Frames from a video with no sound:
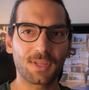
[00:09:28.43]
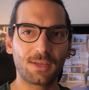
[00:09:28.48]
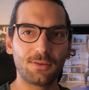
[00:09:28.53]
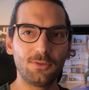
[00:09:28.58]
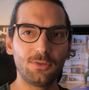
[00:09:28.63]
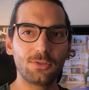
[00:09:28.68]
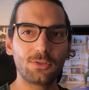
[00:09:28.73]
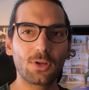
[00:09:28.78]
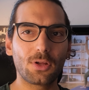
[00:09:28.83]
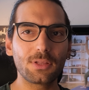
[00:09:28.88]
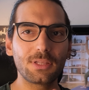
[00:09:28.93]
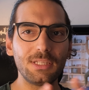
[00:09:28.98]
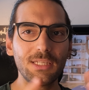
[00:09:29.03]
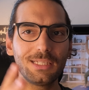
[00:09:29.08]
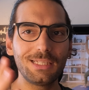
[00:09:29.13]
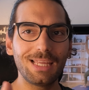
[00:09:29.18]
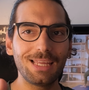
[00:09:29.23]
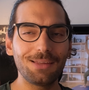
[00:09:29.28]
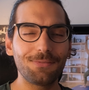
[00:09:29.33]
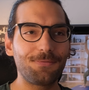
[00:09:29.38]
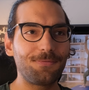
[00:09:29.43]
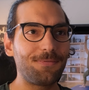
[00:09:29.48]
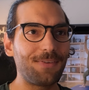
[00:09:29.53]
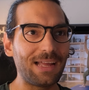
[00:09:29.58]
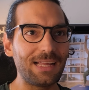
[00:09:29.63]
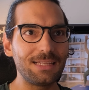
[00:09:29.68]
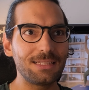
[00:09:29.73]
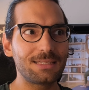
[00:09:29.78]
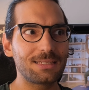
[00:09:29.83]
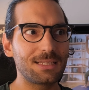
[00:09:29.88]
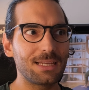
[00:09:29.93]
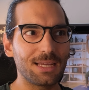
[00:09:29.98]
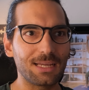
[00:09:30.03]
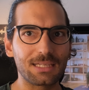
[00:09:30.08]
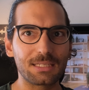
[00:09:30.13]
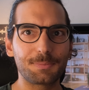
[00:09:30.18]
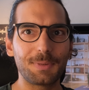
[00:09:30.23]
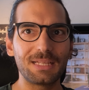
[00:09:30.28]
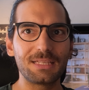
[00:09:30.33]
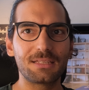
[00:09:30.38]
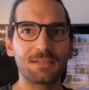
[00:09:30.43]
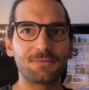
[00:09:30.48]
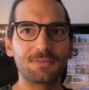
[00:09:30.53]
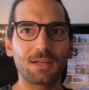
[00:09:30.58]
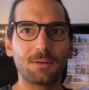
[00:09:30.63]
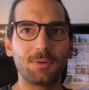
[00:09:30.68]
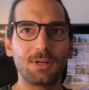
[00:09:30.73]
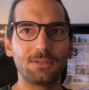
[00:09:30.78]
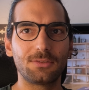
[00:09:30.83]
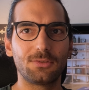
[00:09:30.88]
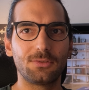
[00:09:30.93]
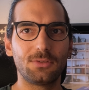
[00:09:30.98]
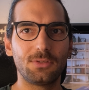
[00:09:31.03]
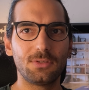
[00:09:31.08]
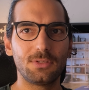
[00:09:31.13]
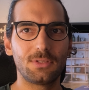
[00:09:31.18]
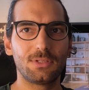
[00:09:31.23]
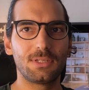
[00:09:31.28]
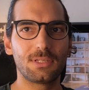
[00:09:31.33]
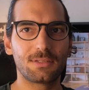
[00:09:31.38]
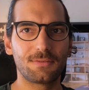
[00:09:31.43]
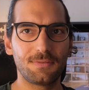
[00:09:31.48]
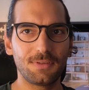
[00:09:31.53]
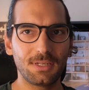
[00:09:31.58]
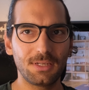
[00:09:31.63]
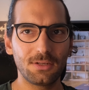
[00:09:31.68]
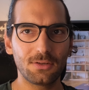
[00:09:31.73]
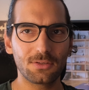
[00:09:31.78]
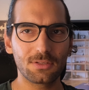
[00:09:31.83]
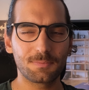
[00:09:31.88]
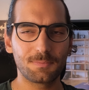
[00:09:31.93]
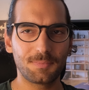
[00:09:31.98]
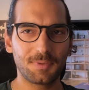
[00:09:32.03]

You don't need a fancy, expensive camera to do these videos,